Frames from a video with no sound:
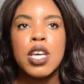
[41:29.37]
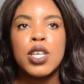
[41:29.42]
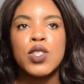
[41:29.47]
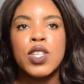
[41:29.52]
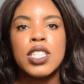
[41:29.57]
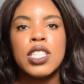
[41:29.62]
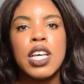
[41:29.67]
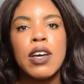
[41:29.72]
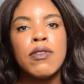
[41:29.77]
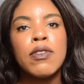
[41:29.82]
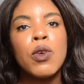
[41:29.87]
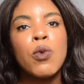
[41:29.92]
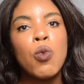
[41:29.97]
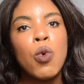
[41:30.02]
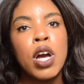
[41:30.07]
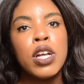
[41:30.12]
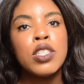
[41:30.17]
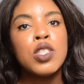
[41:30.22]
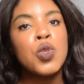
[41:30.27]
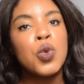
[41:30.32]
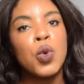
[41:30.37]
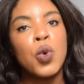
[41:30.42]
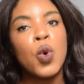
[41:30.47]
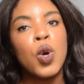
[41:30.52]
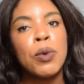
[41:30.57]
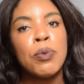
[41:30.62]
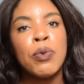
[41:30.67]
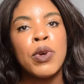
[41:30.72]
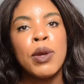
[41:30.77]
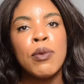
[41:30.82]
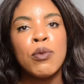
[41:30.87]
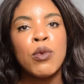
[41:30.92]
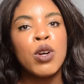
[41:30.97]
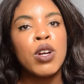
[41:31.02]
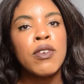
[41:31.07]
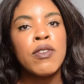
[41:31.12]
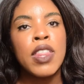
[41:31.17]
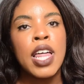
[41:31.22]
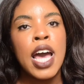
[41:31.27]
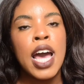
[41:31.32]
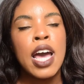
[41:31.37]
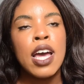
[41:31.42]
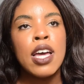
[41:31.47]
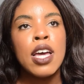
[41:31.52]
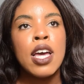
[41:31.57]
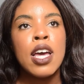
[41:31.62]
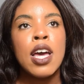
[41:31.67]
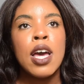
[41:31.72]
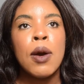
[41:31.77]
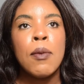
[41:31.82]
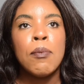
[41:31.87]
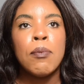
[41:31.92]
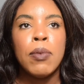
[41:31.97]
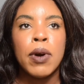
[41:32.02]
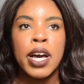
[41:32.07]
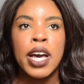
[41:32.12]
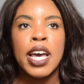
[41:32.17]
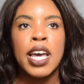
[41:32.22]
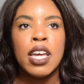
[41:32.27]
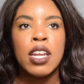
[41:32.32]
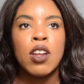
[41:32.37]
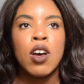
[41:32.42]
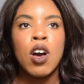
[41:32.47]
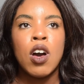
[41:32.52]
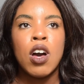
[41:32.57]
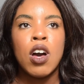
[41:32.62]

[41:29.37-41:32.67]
So I definitely want to incorporate more of that, but